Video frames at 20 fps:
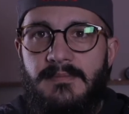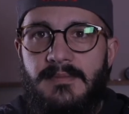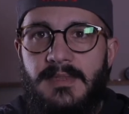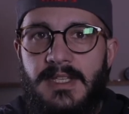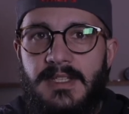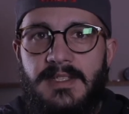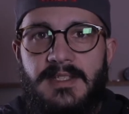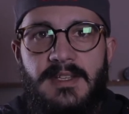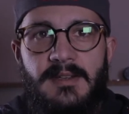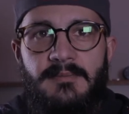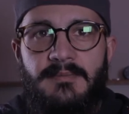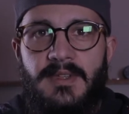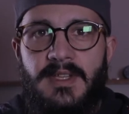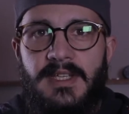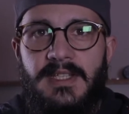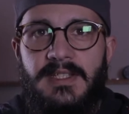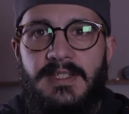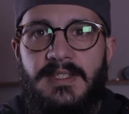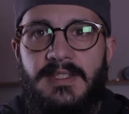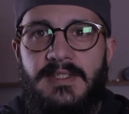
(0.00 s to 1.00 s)
in some
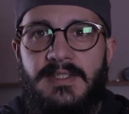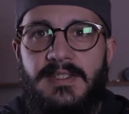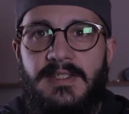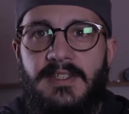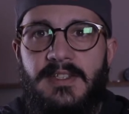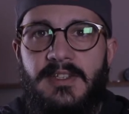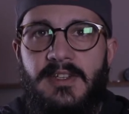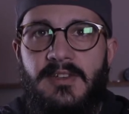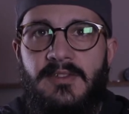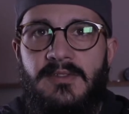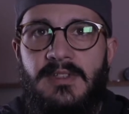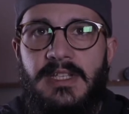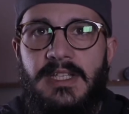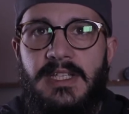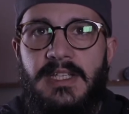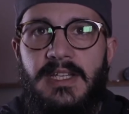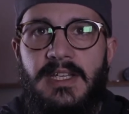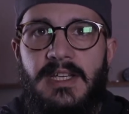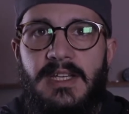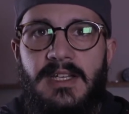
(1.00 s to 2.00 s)
places, you know?
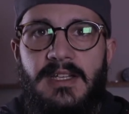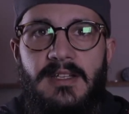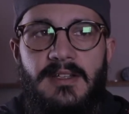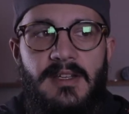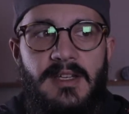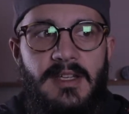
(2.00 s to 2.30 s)
Like, uh...